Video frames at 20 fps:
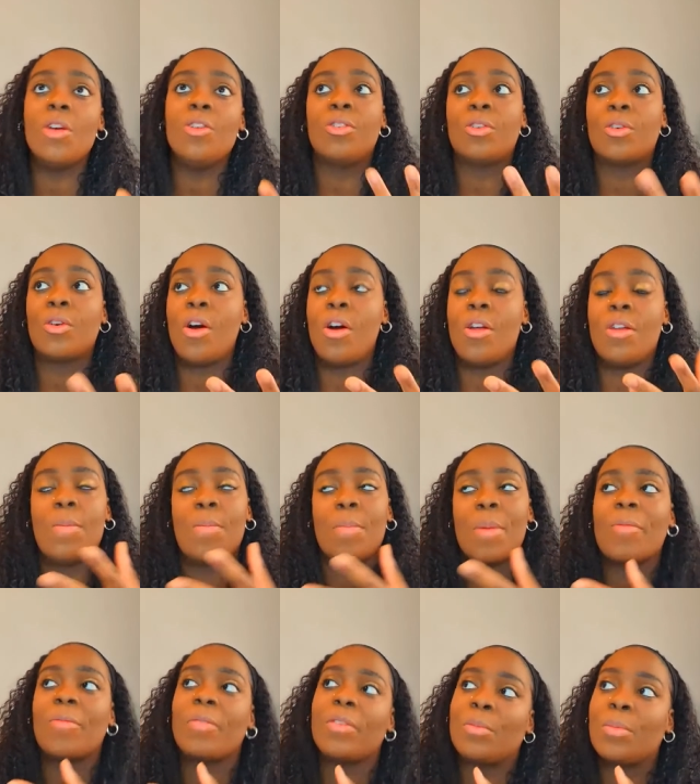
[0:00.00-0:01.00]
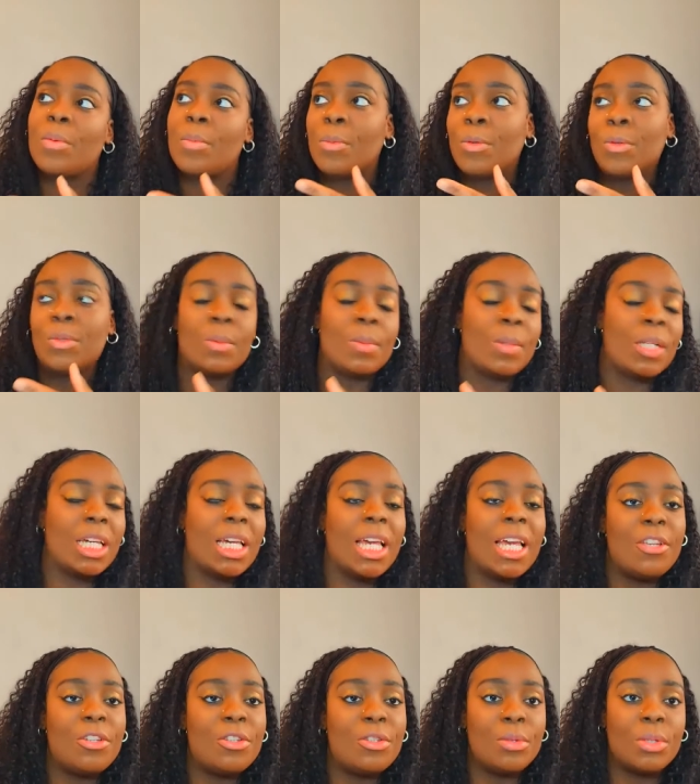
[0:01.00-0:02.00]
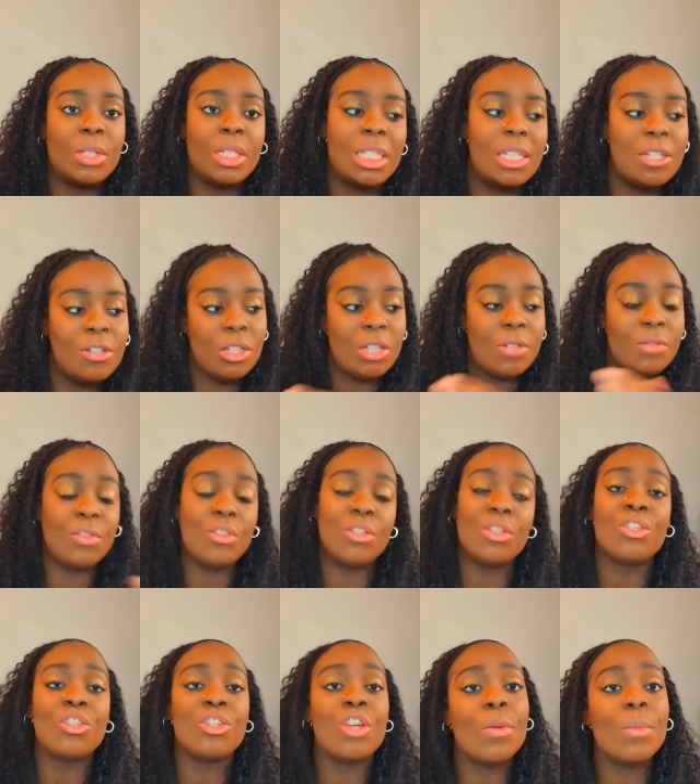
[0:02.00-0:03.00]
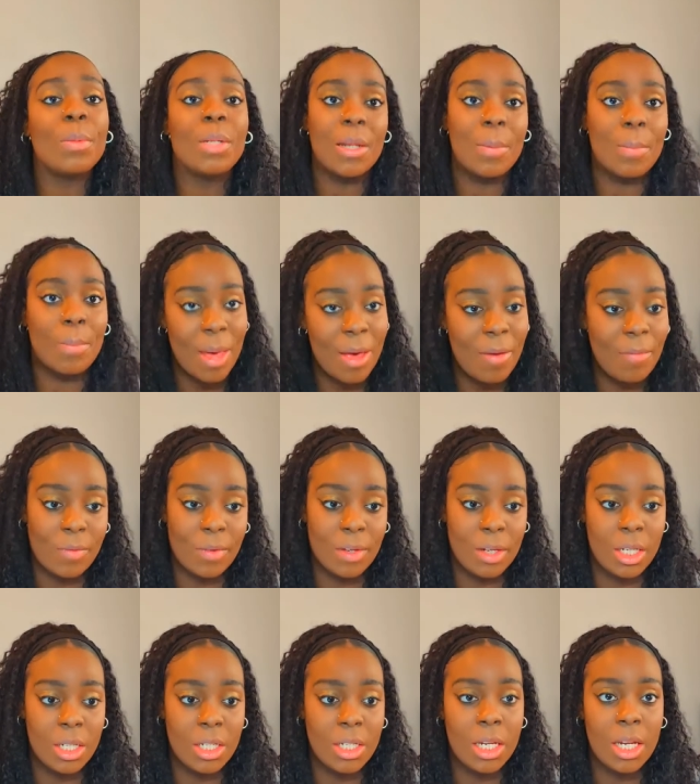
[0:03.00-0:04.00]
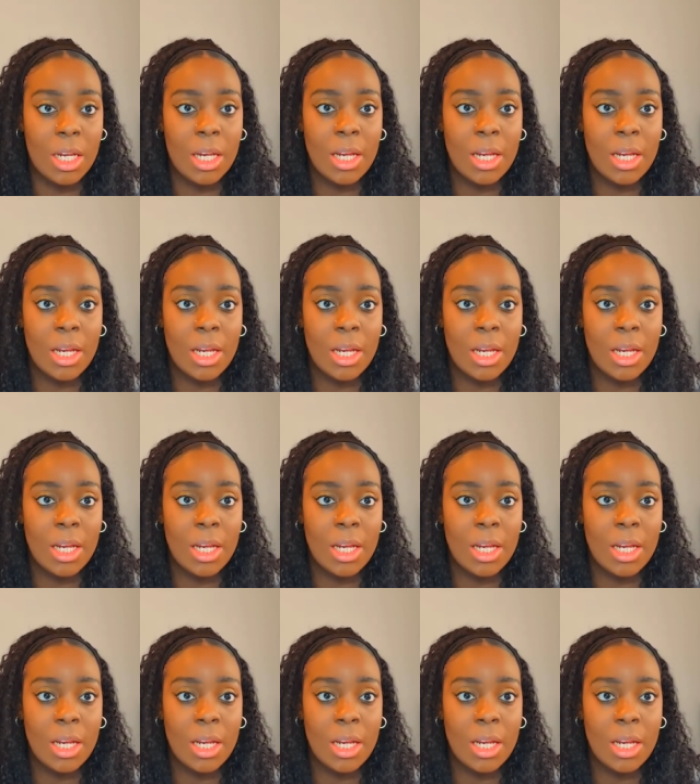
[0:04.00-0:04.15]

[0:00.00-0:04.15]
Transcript: the column method with multiplication or addition, if you just show me the method,